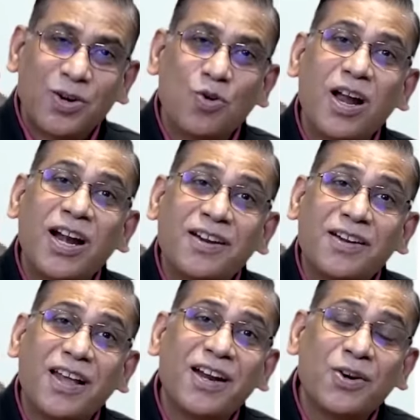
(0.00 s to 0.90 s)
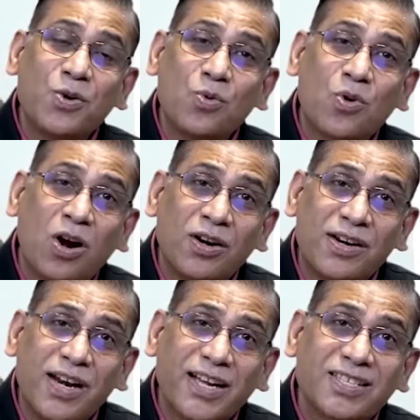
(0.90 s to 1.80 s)
to enter into
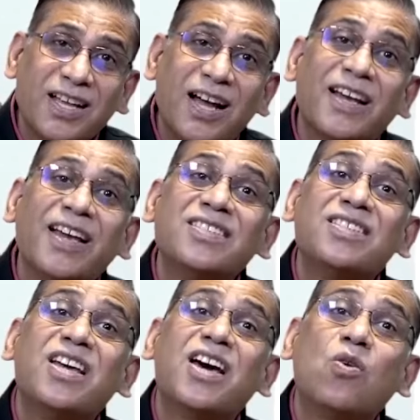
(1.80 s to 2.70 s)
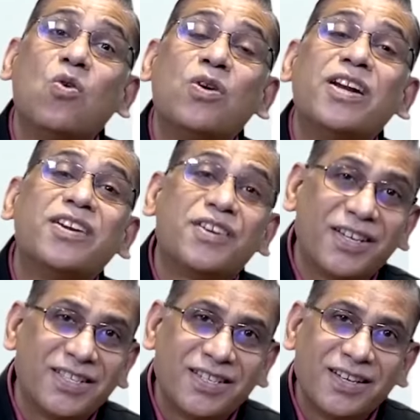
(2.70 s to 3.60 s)
contracts against their own
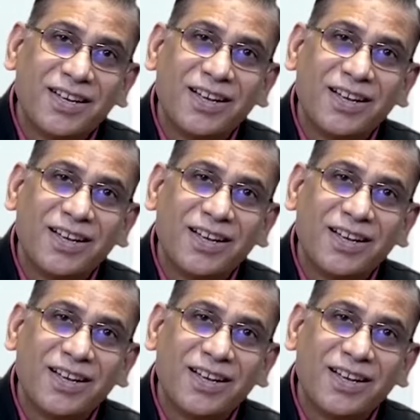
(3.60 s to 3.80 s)
interest.